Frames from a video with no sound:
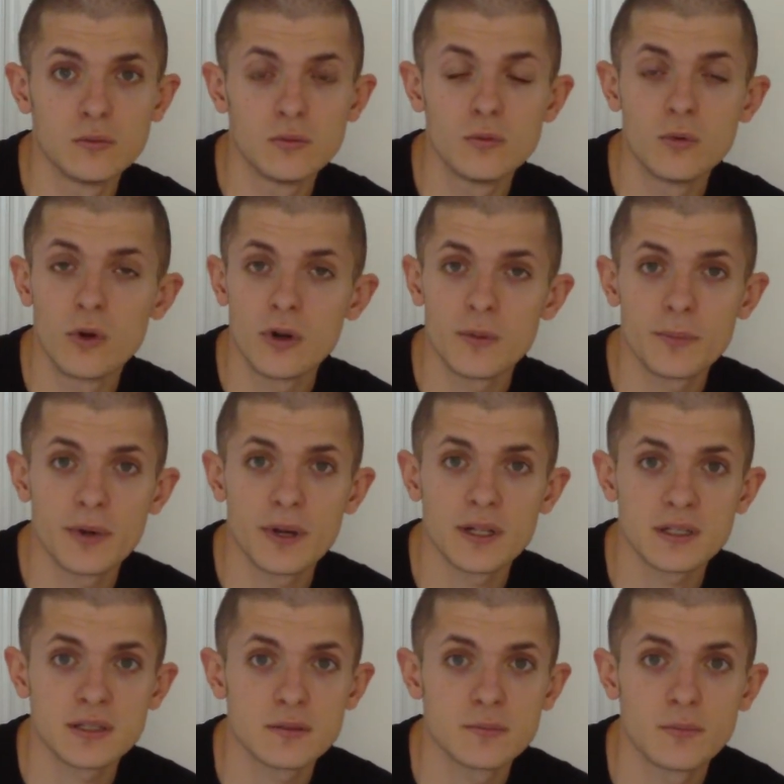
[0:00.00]

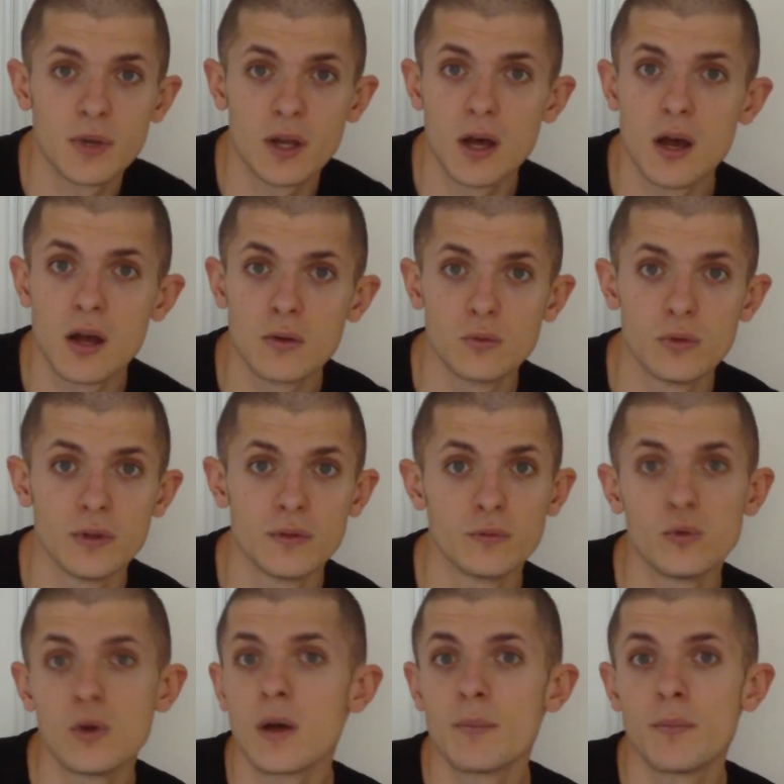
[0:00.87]
WordPress blog
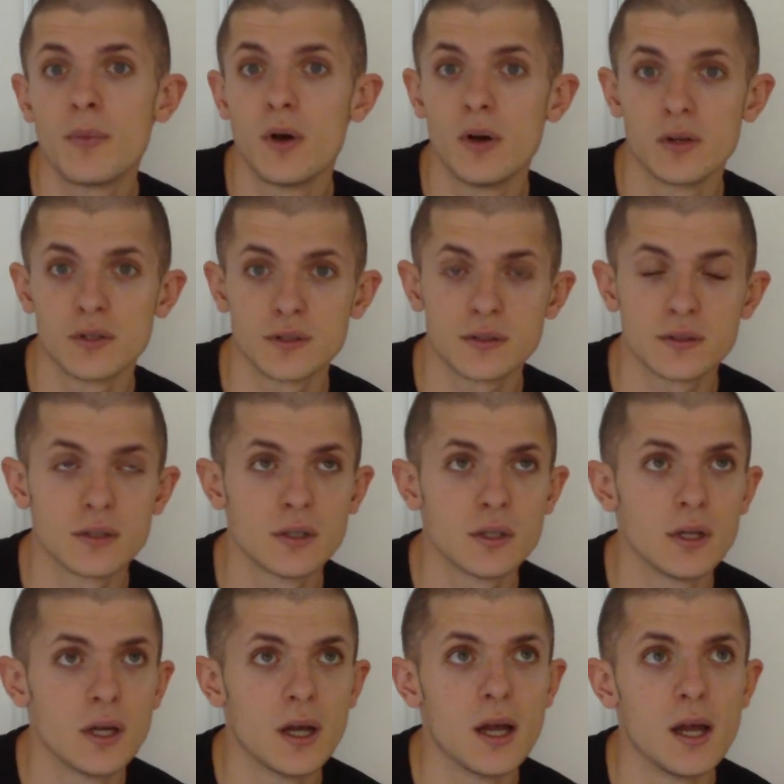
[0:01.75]
with one post,
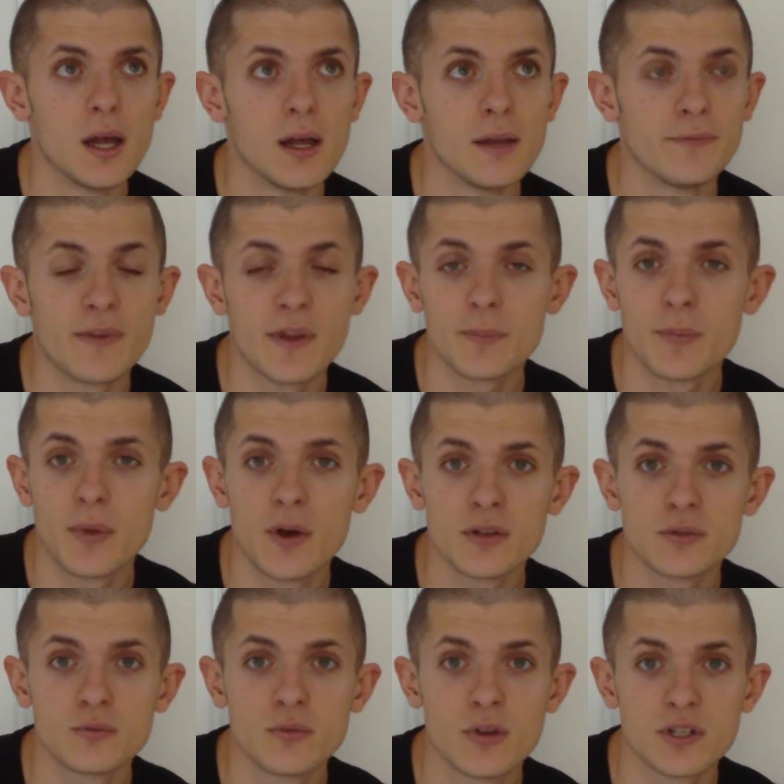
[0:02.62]
and that
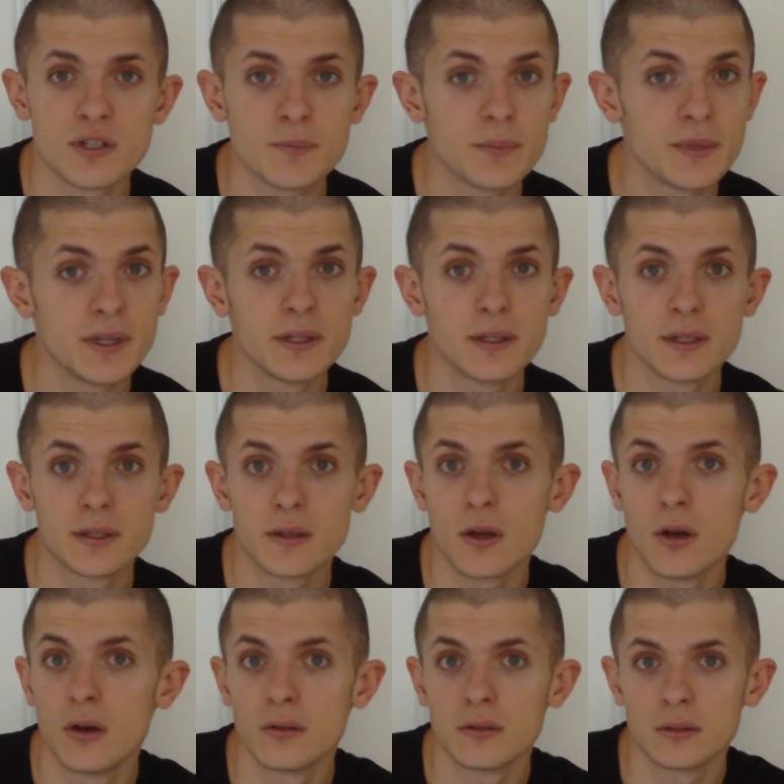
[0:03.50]
post was
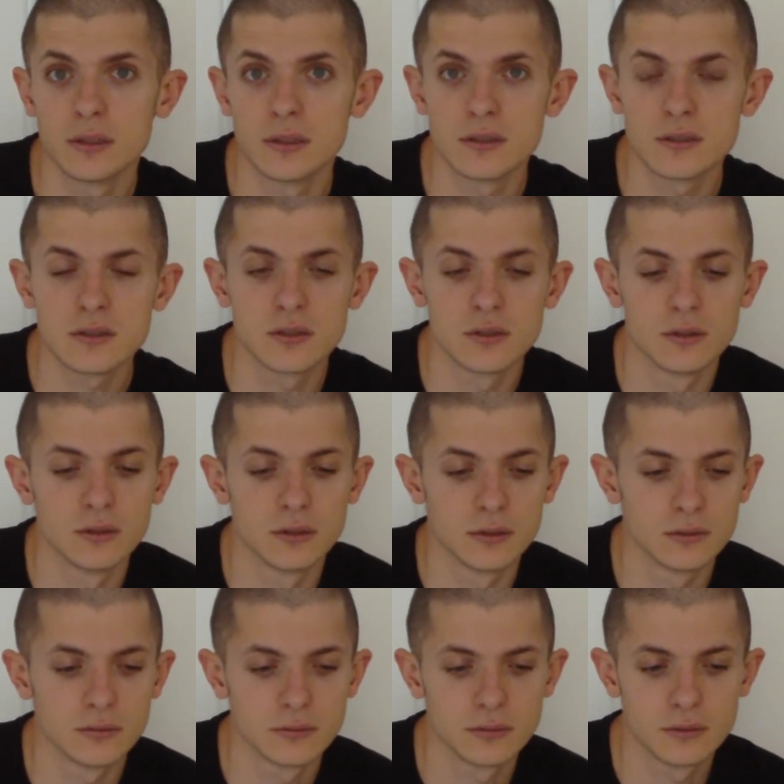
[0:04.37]
pinned content,
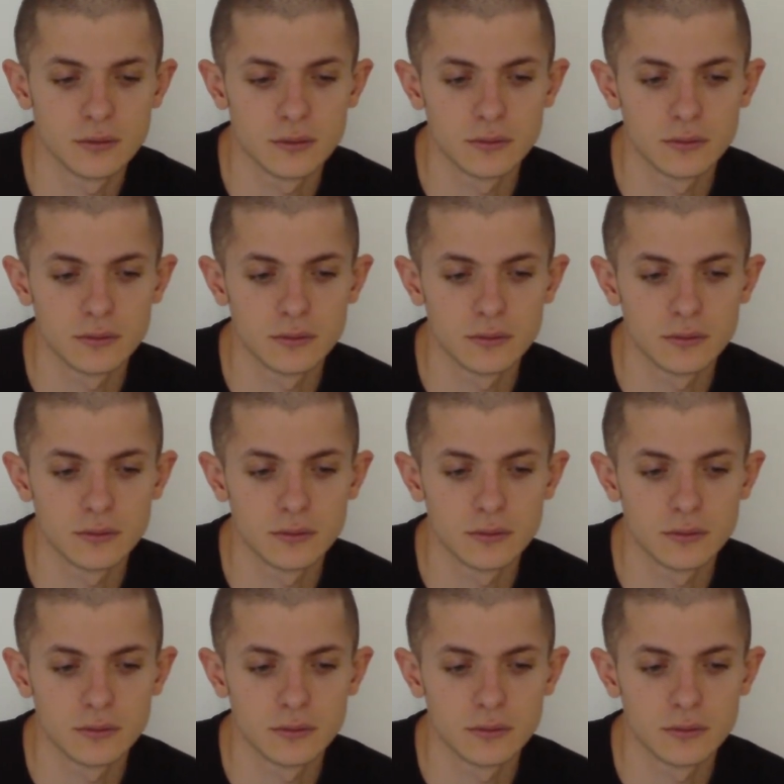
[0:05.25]
so